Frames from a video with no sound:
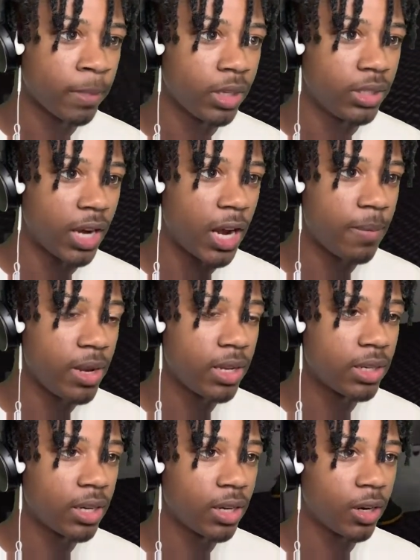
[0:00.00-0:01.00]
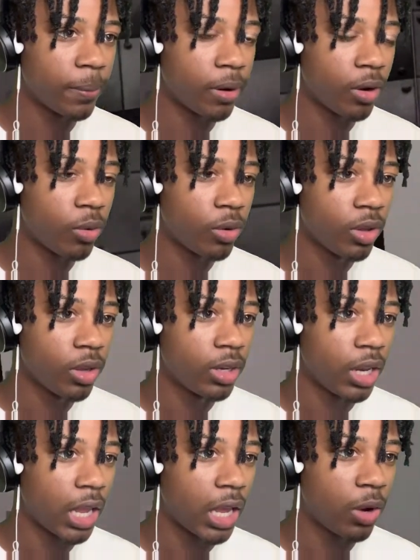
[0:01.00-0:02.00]
The diamond is here, bro.
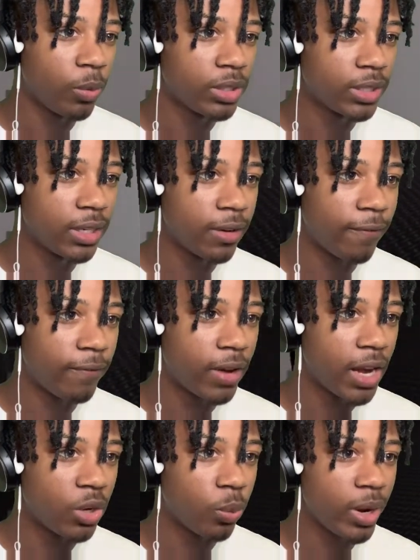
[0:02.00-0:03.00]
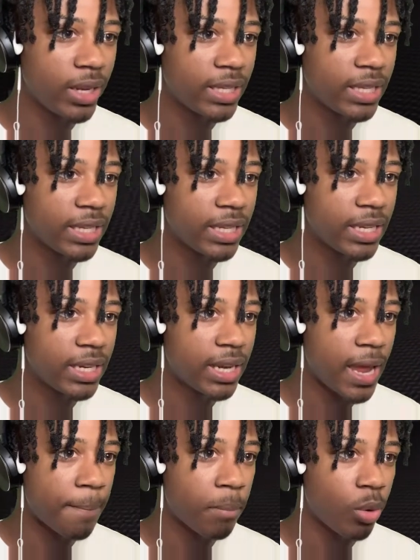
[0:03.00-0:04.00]
Now we just need to find a way to get in
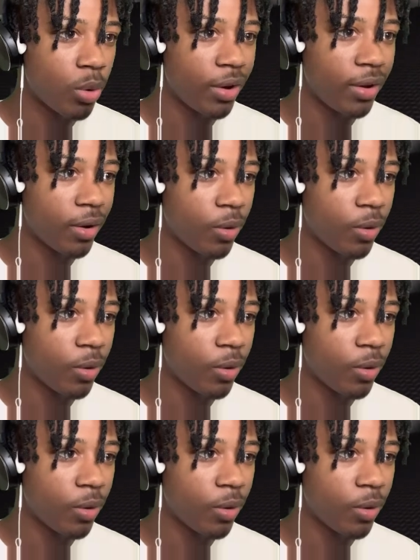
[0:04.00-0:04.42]
that boy.